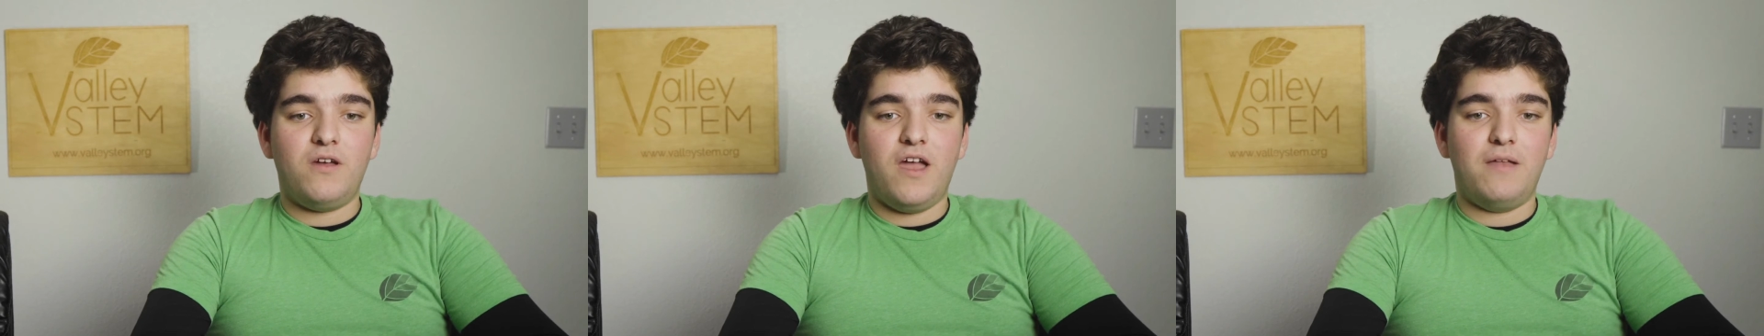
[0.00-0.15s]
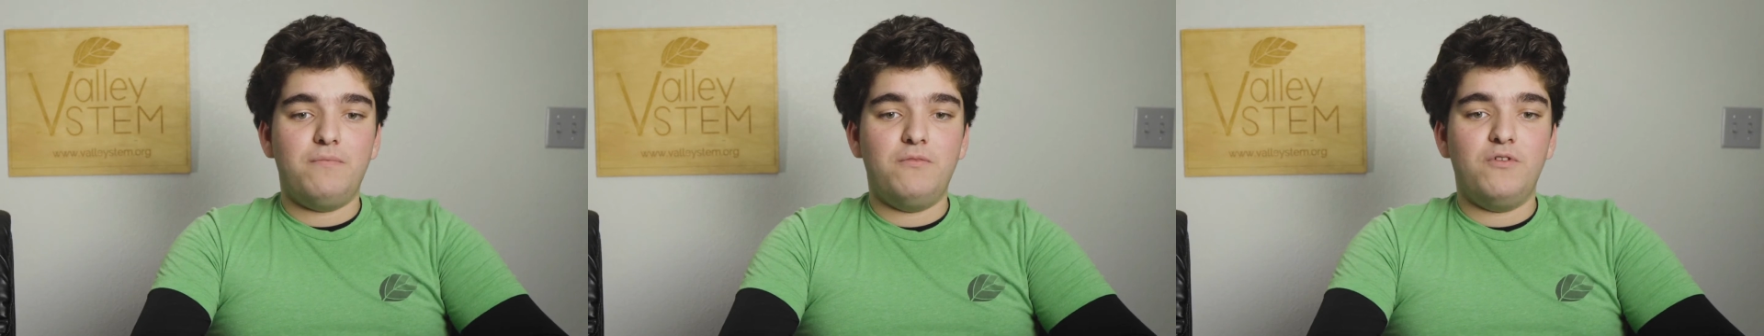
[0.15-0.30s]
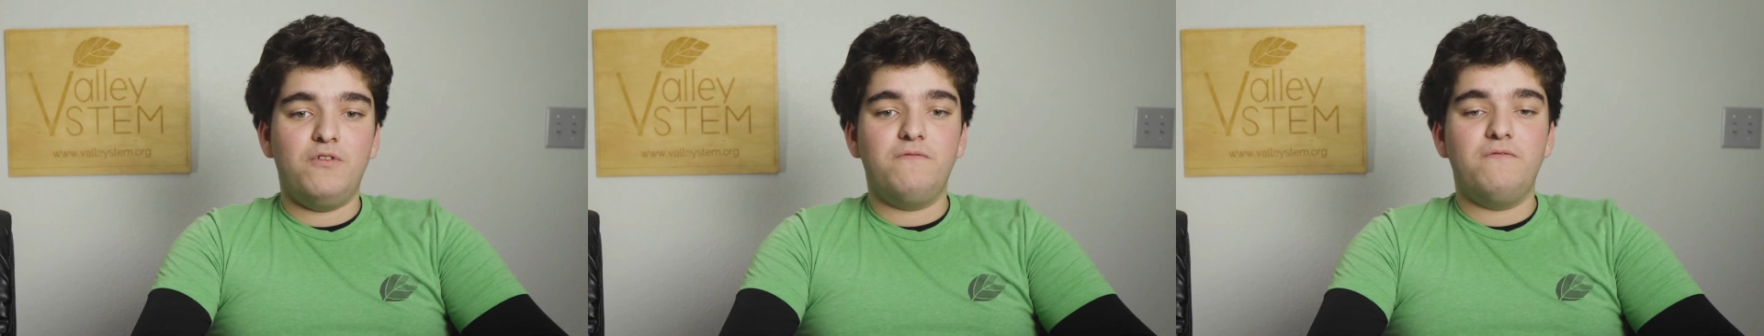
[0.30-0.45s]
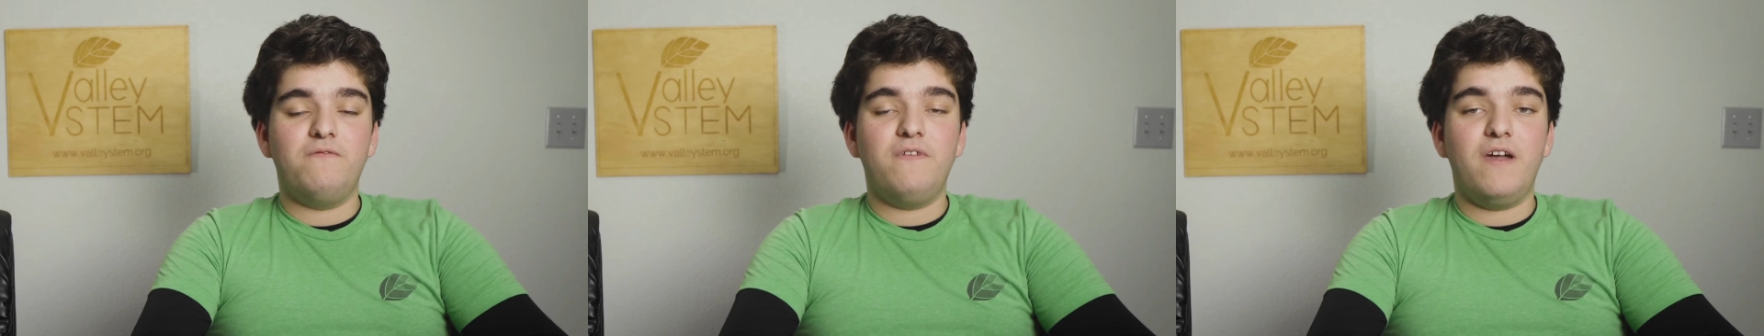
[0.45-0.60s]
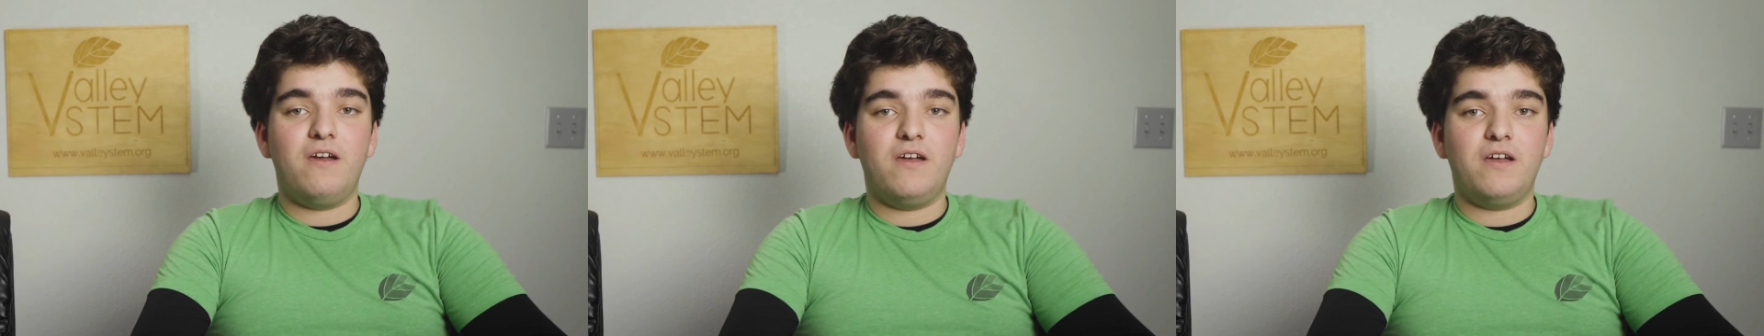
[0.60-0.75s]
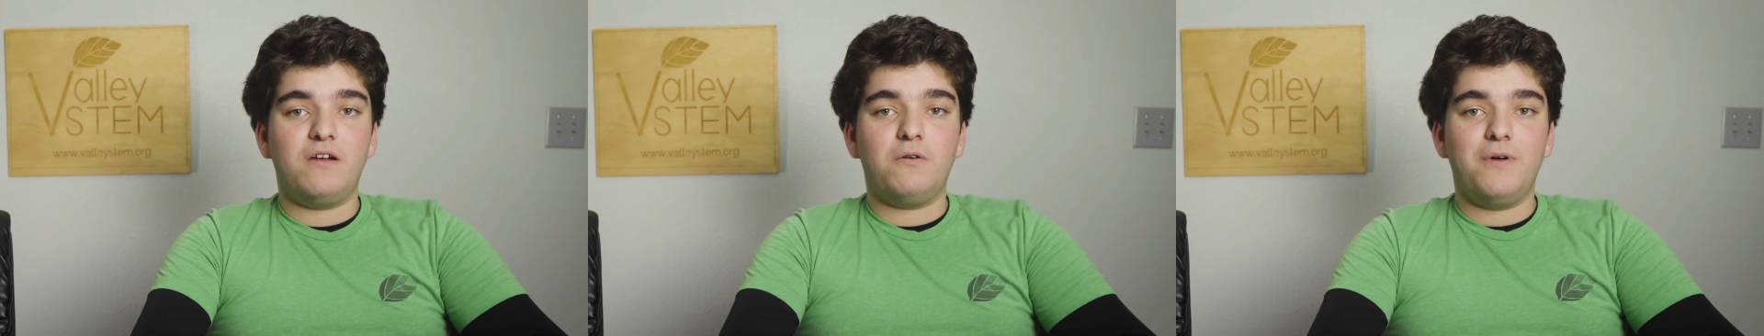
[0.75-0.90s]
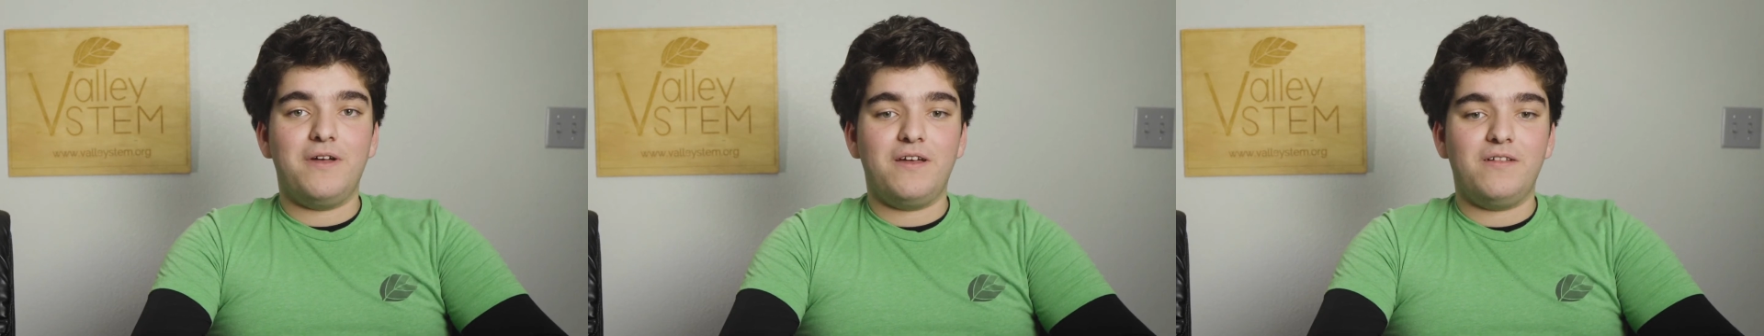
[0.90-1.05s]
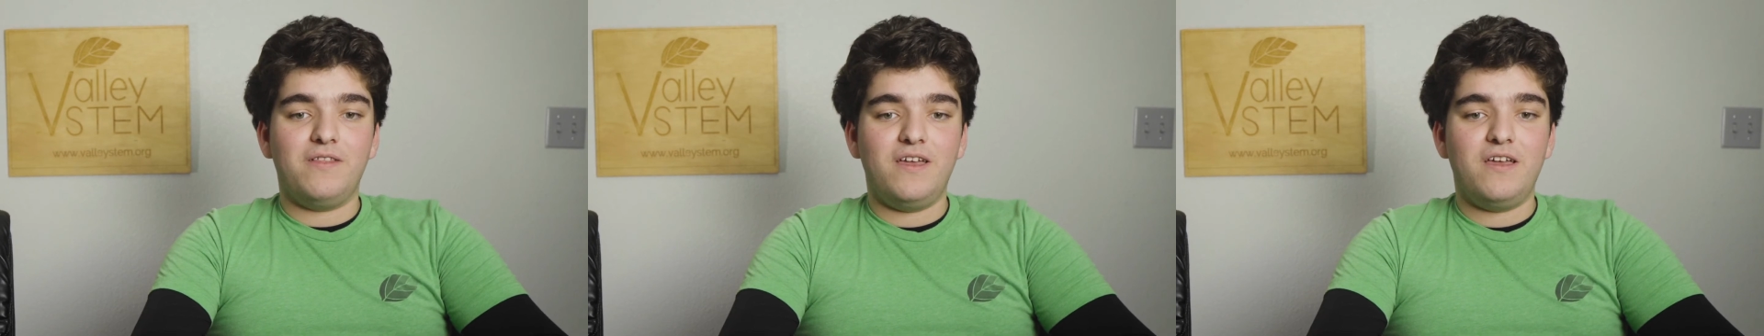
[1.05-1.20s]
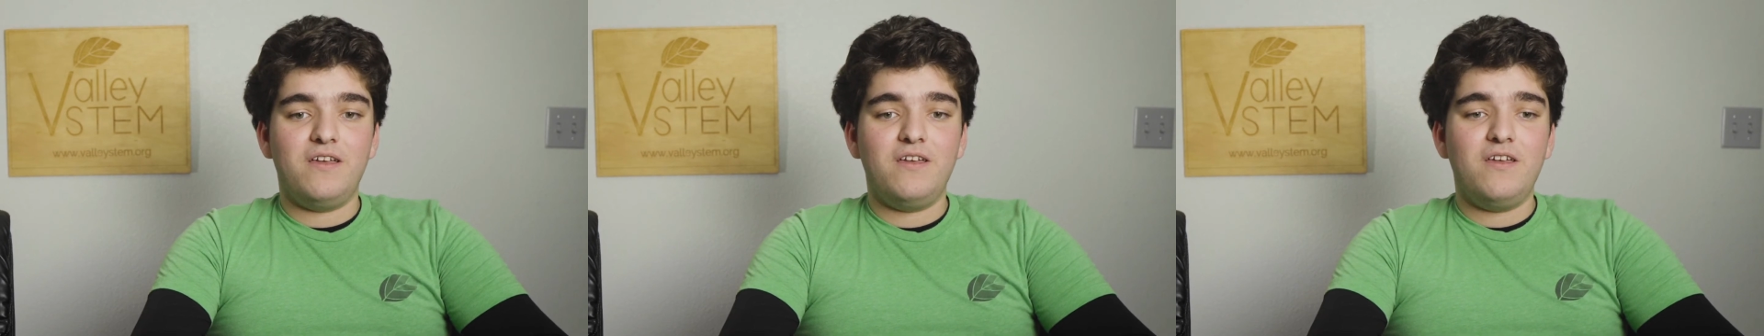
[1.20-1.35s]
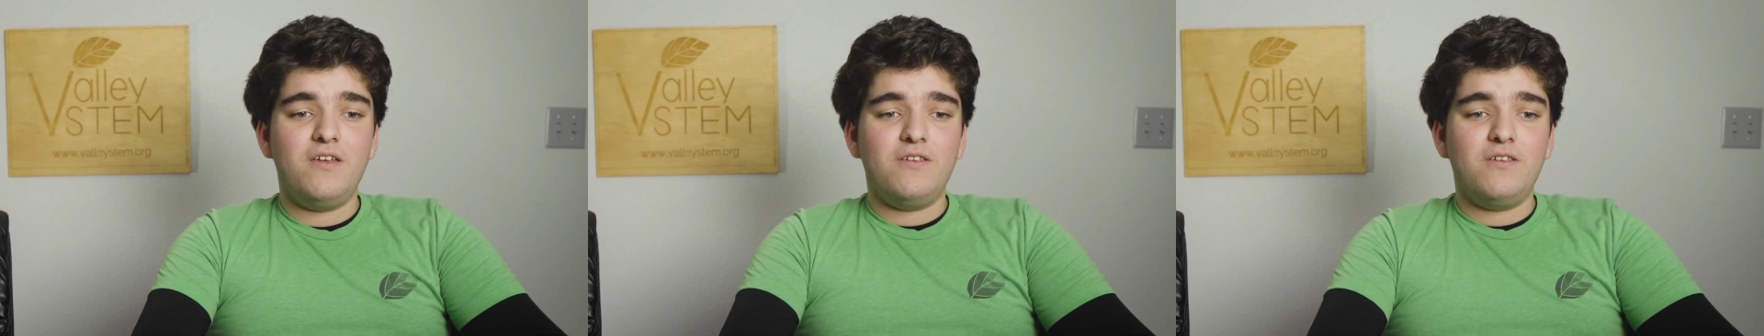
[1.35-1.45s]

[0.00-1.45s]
and move very quickly,